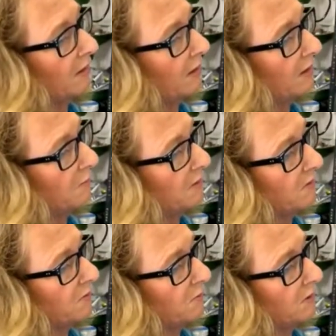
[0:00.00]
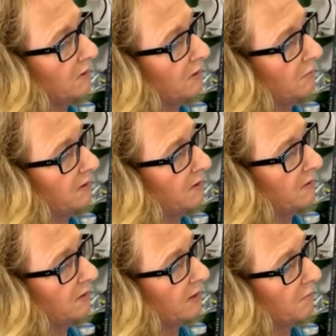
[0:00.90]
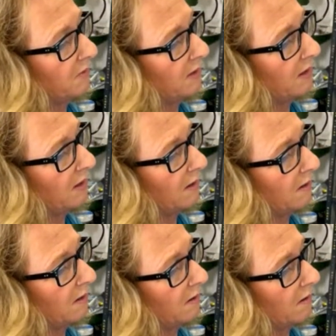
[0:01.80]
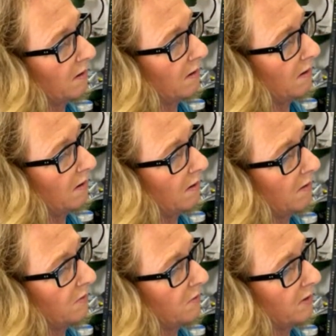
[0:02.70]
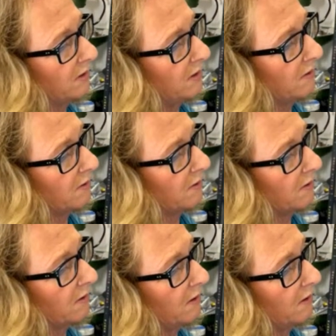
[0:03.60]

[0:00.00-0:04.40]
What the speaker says: And I'm going to do a little bit of the same thing under here.